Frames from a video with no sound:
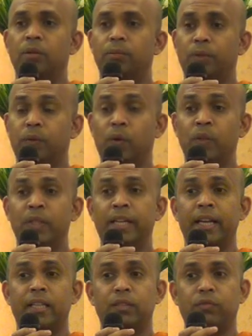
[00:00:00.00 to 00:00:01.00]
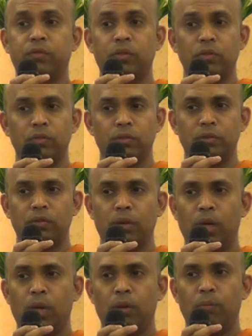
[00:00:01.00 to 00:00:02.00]
Before you get a flu,
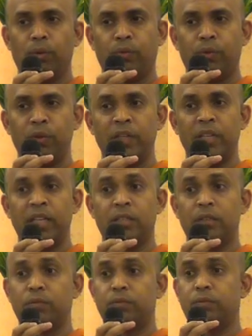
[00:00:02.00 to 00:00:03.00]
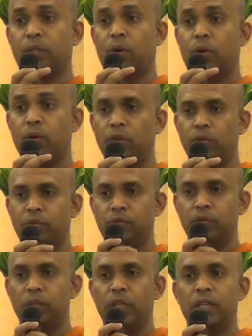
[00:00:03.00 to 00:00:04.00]
before you get a
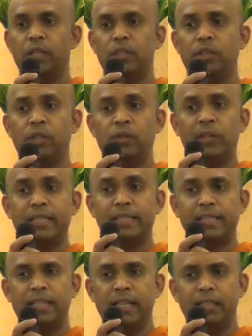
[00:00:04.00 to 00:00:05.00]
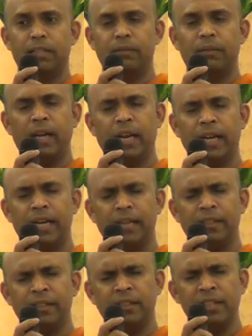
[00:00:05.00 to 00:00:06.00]
cough, you will sense a very
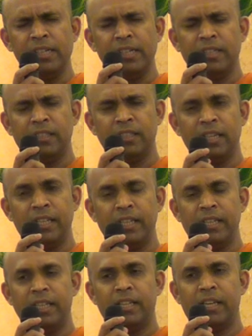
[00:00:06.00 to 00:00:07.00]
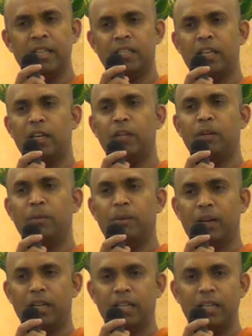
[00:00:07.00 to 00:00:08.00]
early irritation in your
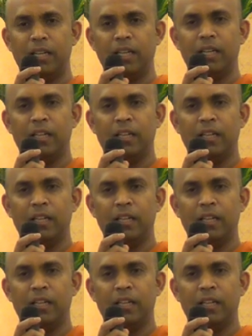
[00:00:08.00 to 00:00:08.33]
body.